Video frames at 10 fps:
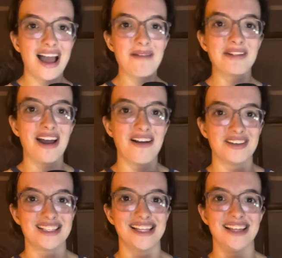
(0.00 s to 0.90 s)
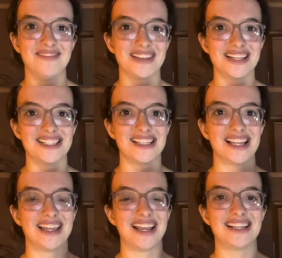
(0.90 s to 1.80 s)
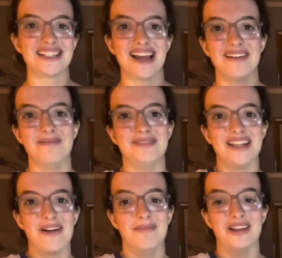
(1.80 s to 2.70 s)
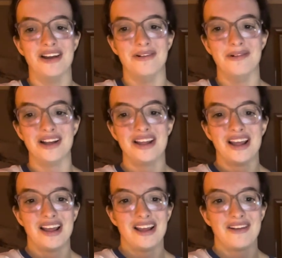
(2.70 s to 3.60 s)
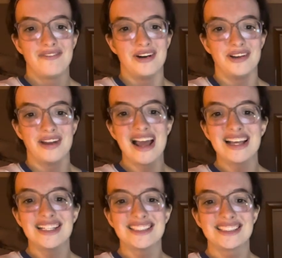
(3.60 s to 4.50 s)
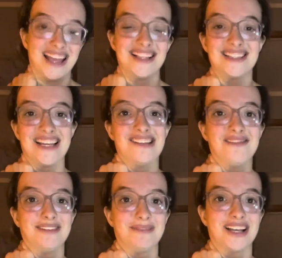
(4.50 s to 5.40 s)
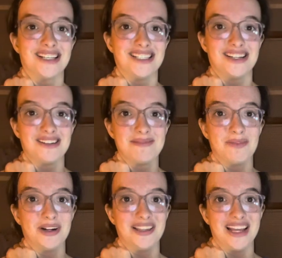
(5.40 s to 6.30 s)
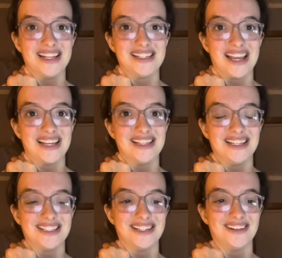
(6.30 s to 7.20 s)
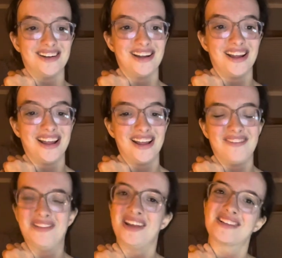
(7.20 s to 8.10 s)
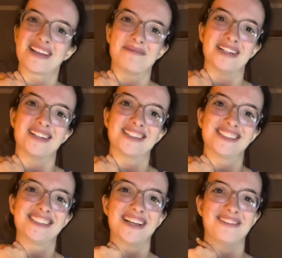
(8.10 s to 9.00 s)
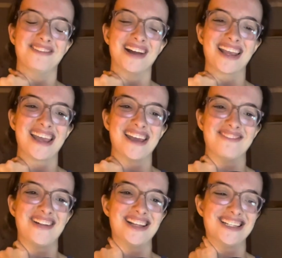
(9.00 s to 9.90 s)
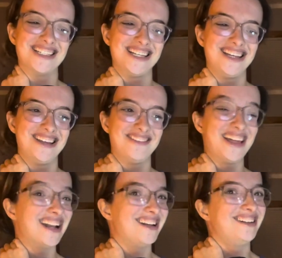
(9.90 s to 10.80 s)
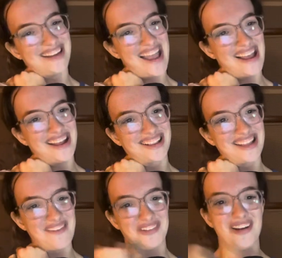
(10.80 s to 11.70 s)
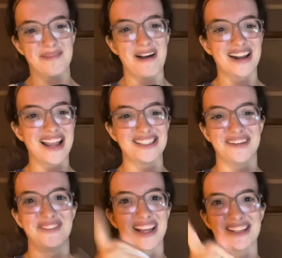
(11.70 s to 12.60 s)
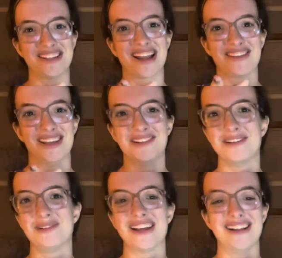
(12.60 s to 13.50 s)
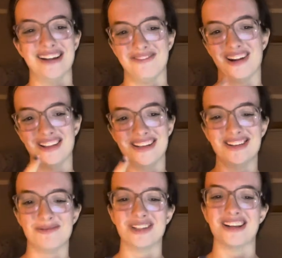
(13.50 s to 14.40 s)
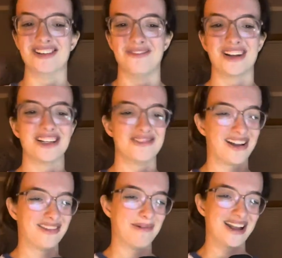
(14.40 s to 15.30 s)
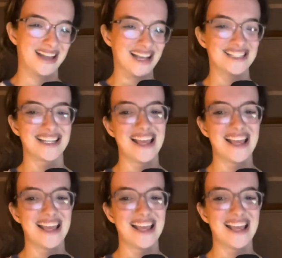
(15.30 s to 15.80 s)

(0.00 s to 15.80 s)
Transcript: I'm going to obviously leave this linked um, down below for you guys. And stay tuned because there's more Lent and Easter videos coming. So I can't wait to see you then. Uh, if you're on the podcast, don't forget to check out the YouTube channel. And if you're on the YouTube channel, don't forget to check out the podcast.